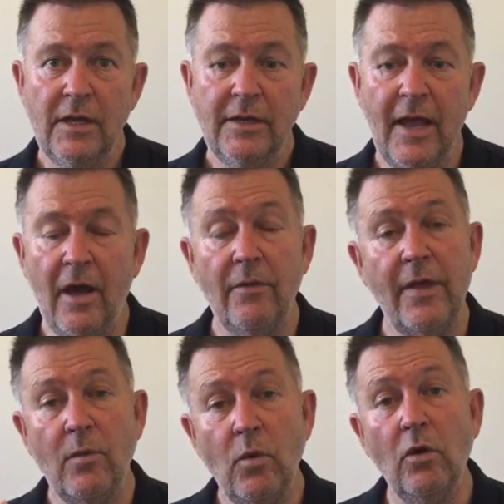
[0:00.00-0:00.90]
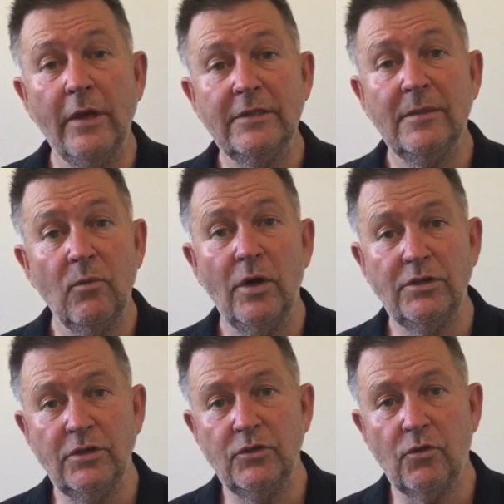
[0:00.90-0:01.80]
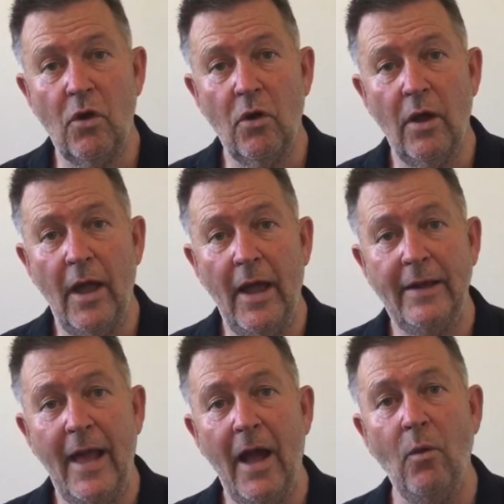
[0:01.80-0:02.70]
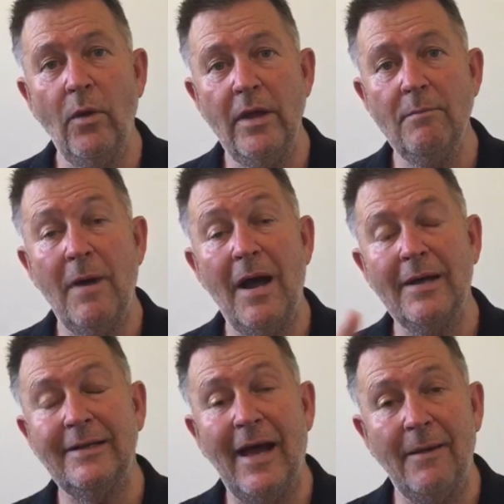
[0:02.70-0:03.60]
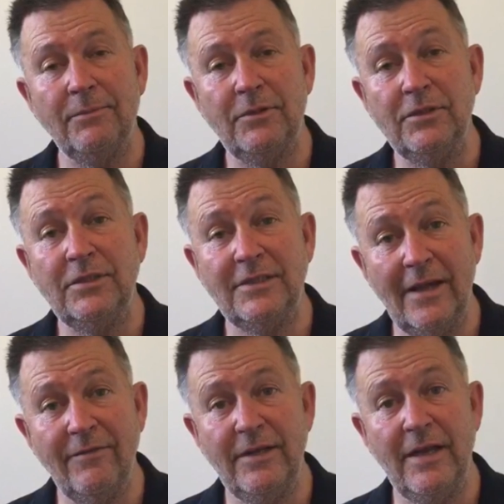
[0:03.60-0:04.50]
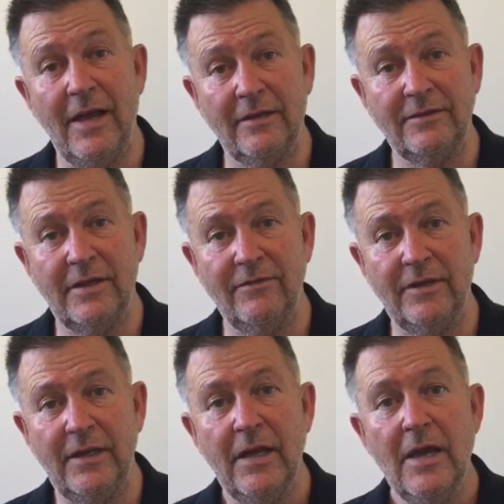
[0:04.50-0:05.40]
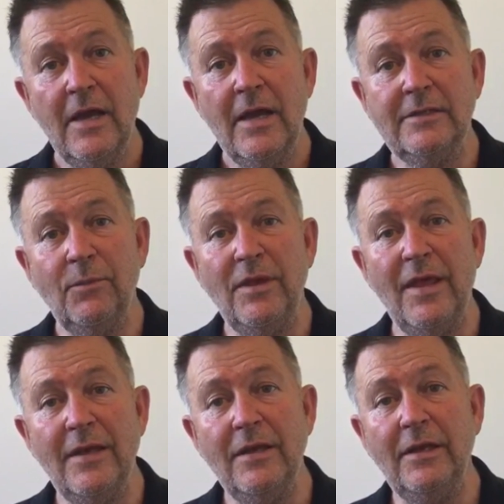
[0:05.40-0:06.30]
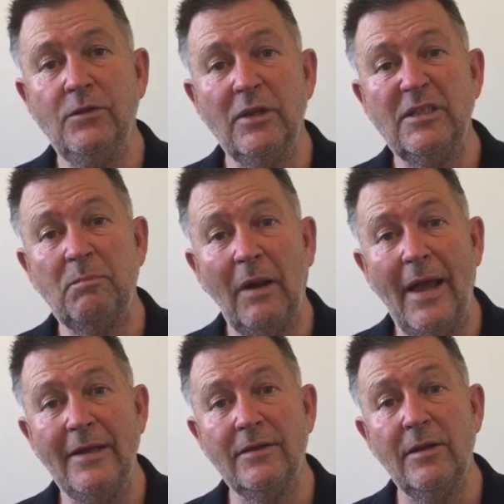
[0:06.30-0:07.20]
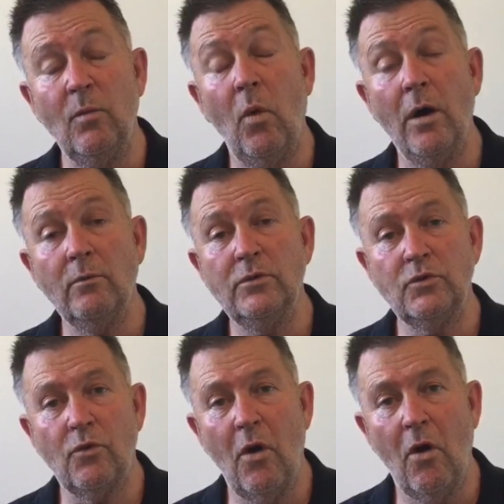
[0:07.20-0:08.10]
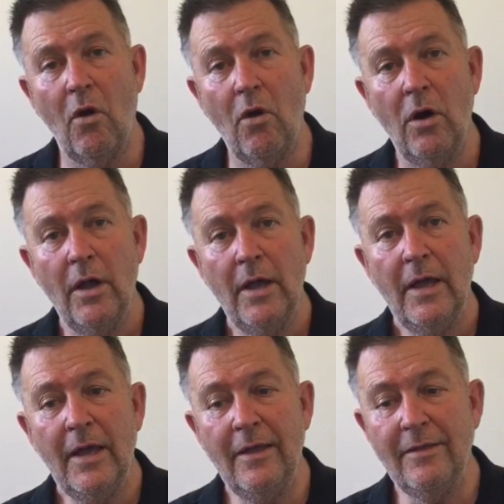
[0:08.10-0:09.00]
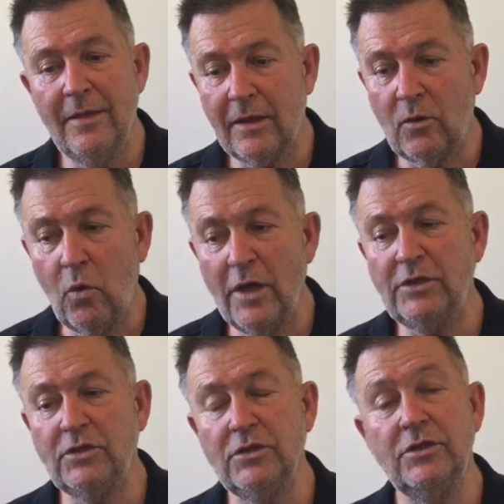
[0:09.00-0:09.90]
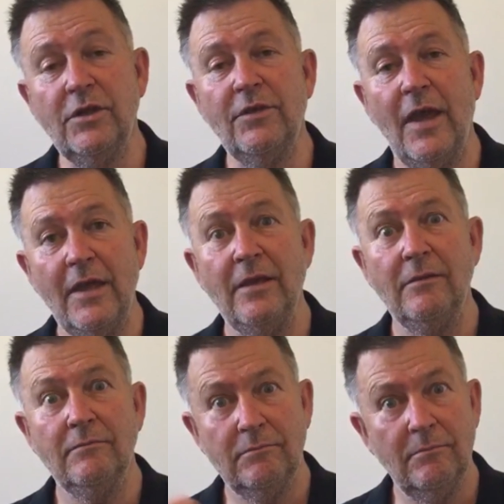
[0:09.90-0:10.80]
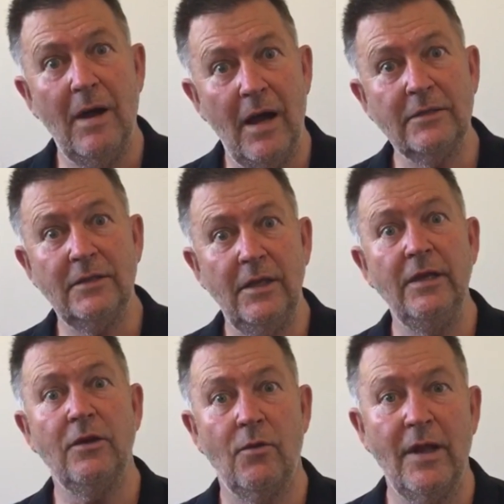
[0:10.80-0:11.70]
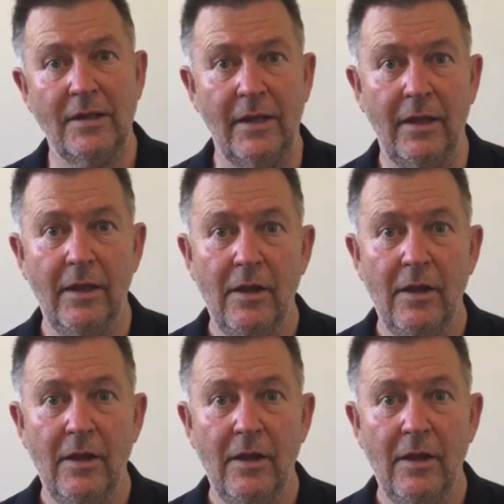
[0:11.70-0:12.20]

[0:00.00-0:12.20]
Now, they will get some questions wrong, and how we mark it up to 70 out of 70 is that we then need to explain to them what was wrong in the questions that they marked incorrectly.